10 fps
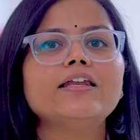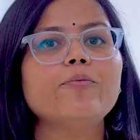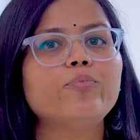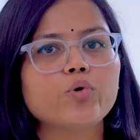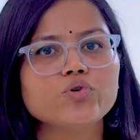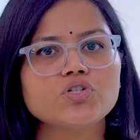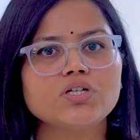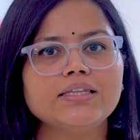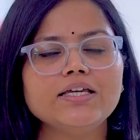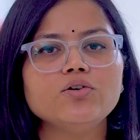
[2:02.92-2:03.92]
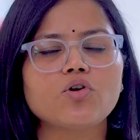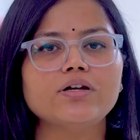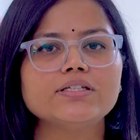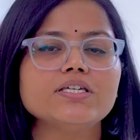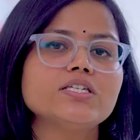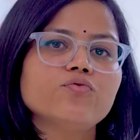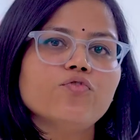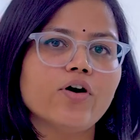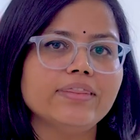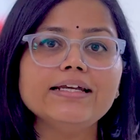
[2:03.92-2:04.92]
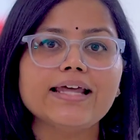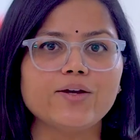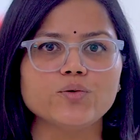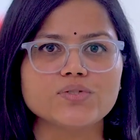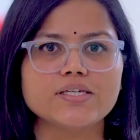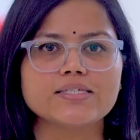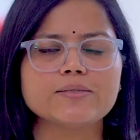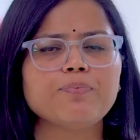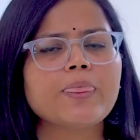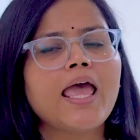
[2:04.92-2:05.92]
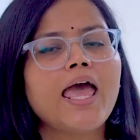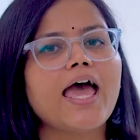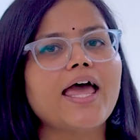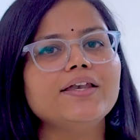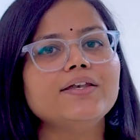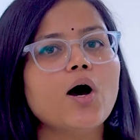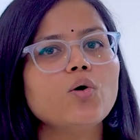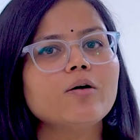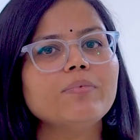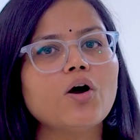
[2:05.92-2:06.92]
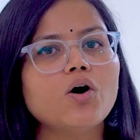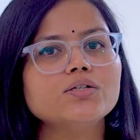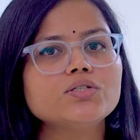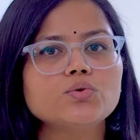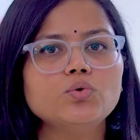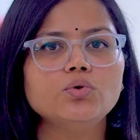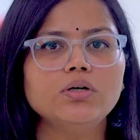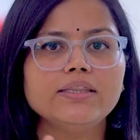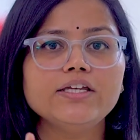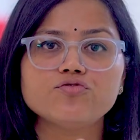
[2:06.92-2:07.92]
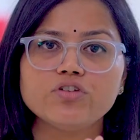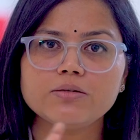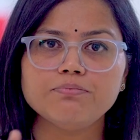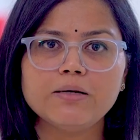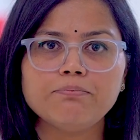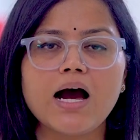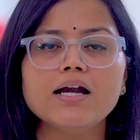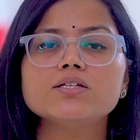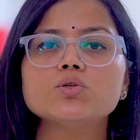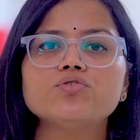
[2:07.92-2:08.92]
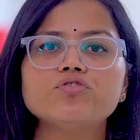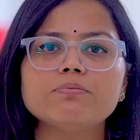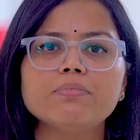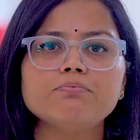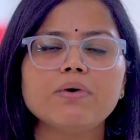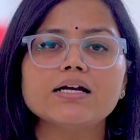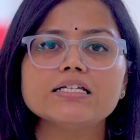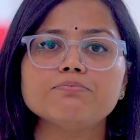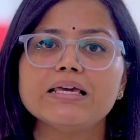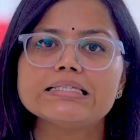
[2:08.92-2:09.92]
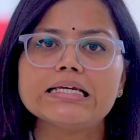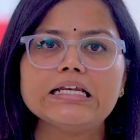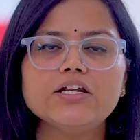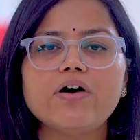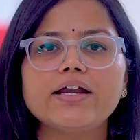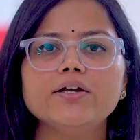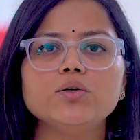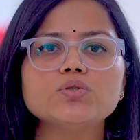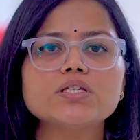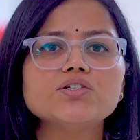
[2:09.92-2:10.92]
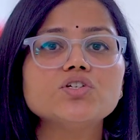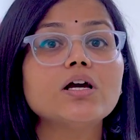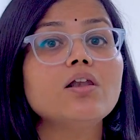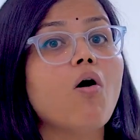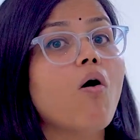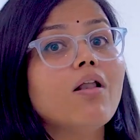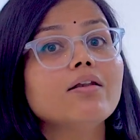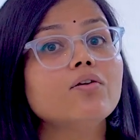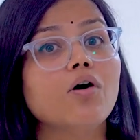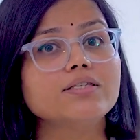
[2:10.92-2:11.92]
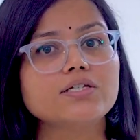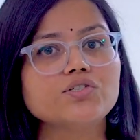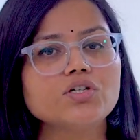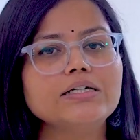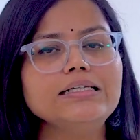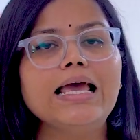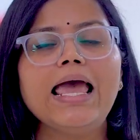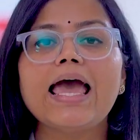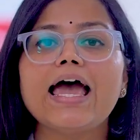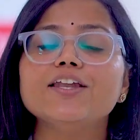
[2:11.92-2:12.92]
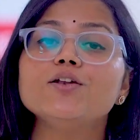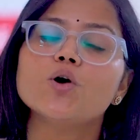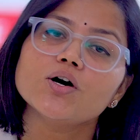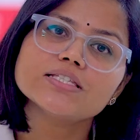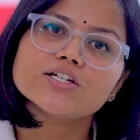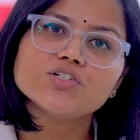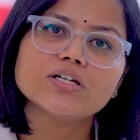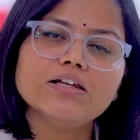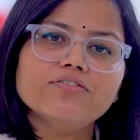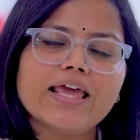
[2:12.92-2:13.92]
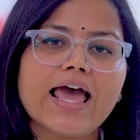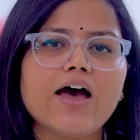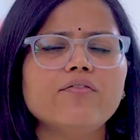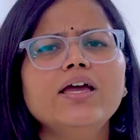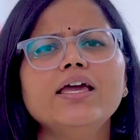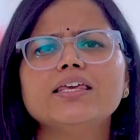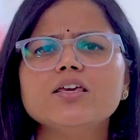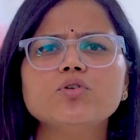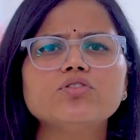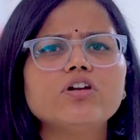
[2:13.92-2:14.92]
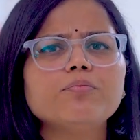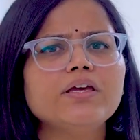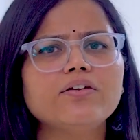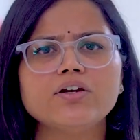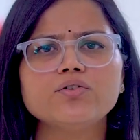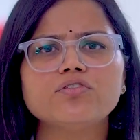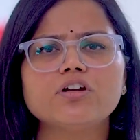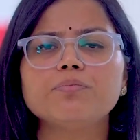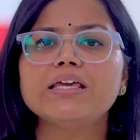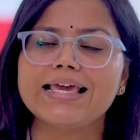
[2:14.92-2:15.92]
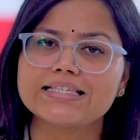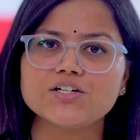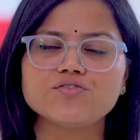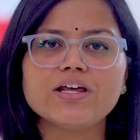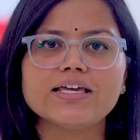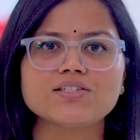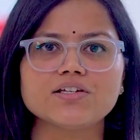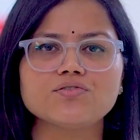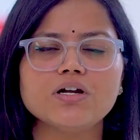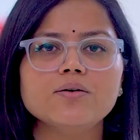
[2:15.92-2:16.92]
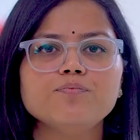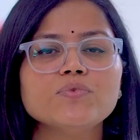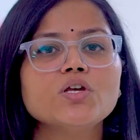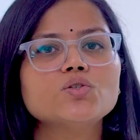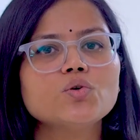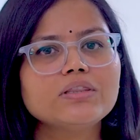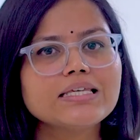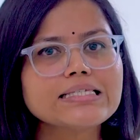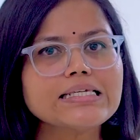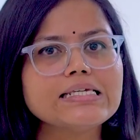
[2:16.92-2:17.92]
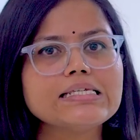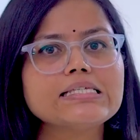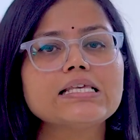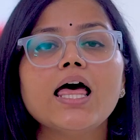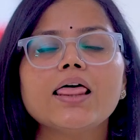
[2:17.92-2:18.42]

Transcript: approach the neurologist for the diagnosis. And now coming on to the treatment part. So treatment part is basically divided into surgical or non-surgical, and in non-surgical we have chemotherapy, radiotherapy, etc. etc. So this is